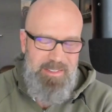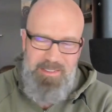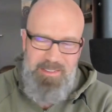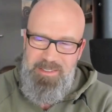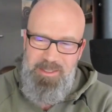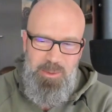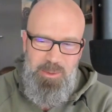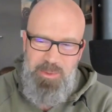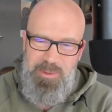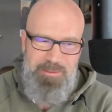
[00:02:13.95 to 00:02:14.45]

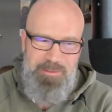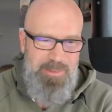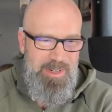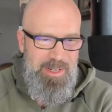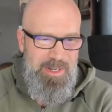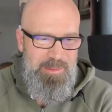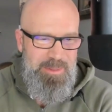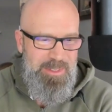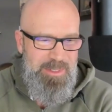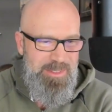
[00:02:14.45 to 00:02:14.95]
you know where to
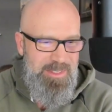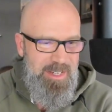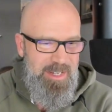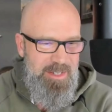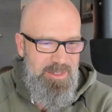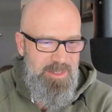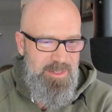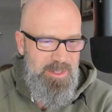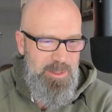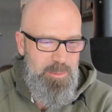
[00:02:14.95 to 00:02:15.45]
find me. See you
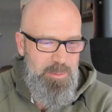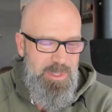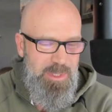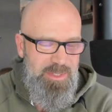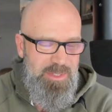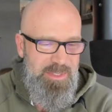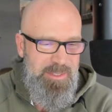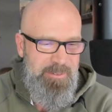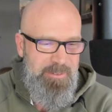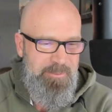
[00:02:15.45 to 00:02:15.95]
guys later.
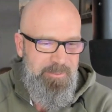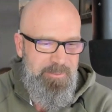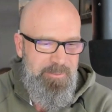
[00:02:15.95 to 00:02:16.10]
Peace.